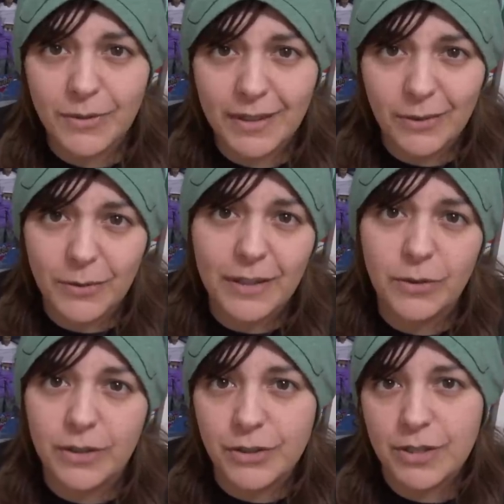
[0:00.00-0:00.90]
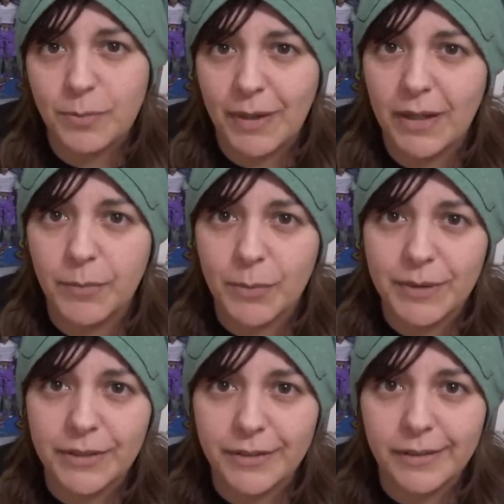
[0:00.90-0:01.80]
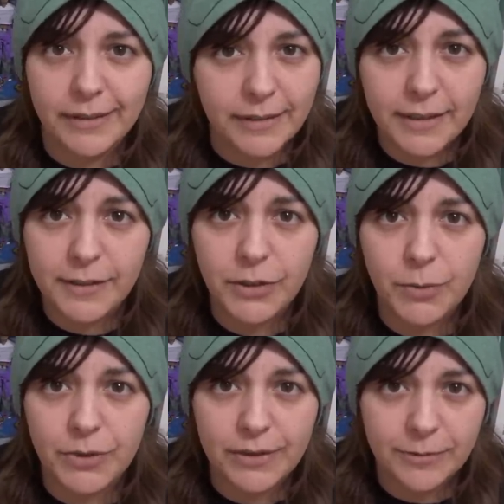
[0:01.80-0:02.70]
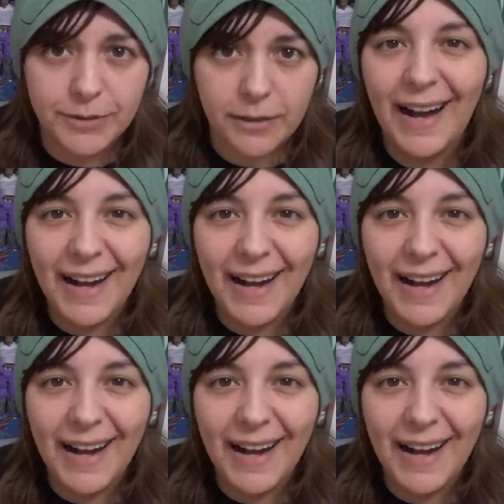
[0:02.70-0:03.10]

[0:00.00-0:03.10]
they know that you can just pick up your material and continue where you left off.